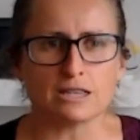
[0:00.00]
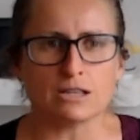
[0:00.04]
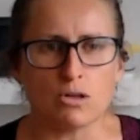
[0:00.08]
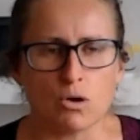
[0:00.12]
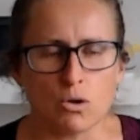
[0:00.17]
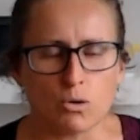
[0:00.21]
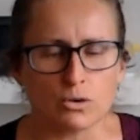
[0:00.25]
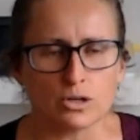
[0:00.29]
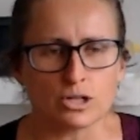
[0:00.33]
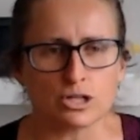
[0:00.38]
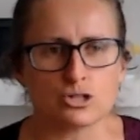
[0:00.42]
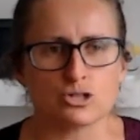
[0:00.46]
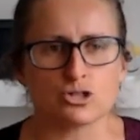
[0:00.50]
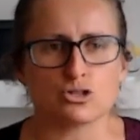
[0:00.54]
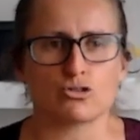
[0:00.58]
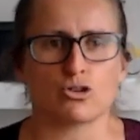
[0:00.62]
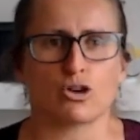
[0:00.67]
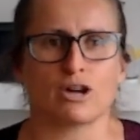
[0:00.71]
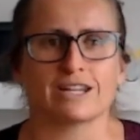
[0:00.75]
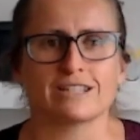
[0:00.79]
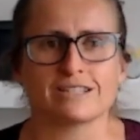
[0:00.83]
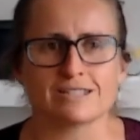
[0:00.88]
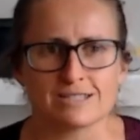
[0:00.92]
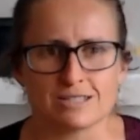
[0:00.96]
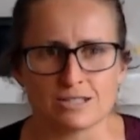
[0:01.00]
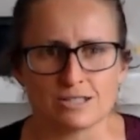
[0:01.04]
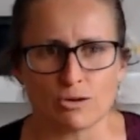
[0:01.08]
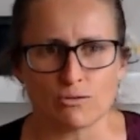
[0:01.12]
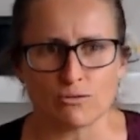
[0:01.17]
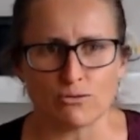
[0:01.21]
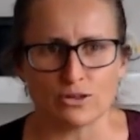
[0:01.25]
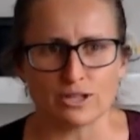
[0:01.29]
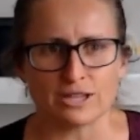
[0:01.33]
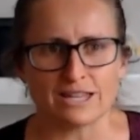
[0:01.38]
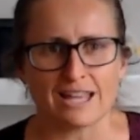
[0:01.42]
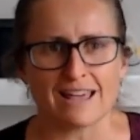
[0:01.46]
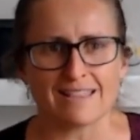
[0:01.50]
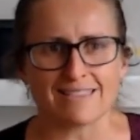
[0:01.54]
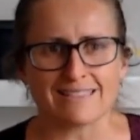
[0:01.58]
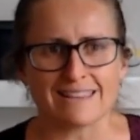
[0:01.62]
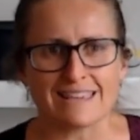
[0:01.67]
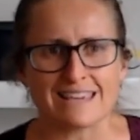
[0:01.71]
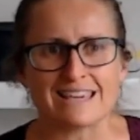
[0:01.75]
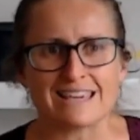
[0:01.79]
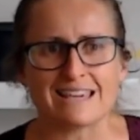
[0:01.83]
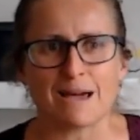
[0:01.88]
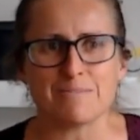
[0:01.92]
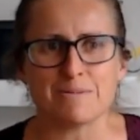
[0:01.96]
longer to try and soften that
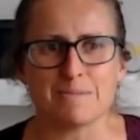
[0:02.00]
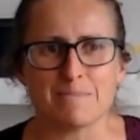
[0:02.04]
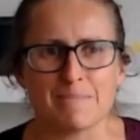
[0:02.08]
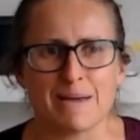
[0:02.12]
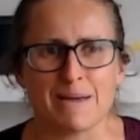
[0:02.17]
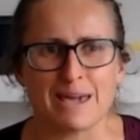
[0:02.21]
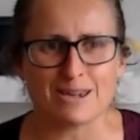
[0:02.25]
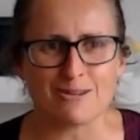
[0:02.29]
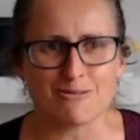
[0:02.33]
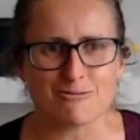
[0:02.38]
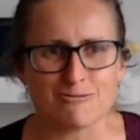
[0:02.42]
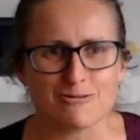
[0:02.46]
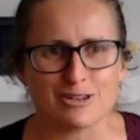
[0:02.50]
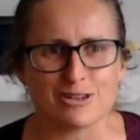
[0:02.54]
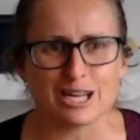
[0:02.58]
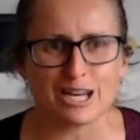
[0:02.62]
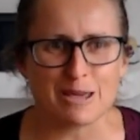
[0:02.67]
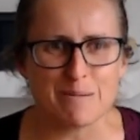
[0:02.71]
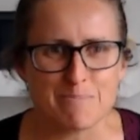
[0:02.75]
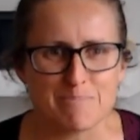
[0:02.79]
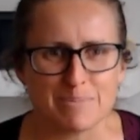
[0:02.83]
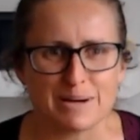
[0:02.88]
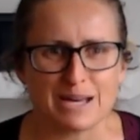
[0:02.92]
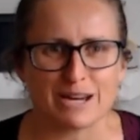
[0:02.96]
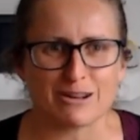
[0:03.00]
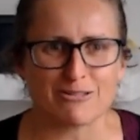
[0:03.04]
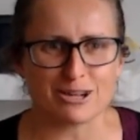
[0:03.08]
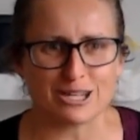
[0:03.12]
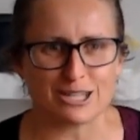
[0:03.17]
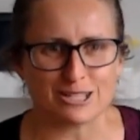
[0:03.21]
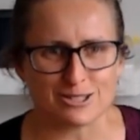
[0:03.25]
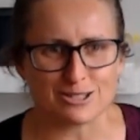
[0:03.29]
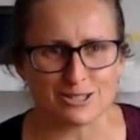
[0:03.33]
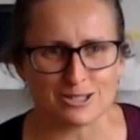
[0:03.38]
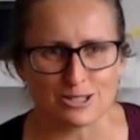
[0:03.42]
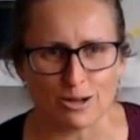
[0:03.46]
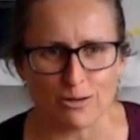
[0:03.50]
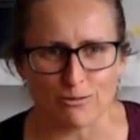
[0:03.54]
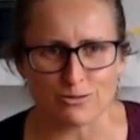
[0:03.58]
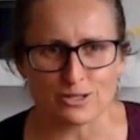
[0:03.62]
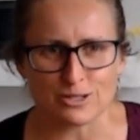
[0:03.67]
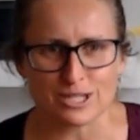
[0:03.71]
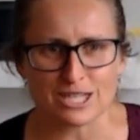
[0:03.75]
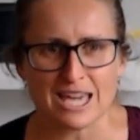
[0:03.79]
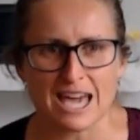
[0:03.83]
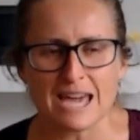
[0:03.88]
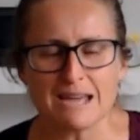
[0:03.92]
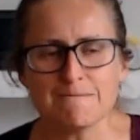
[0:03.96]
leek up and make it really buttery and soft,
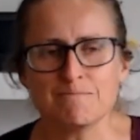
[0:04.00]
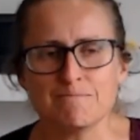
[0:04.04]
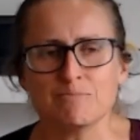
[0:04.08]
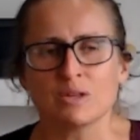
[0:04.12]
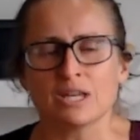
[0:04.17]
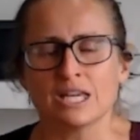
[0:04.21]
okay?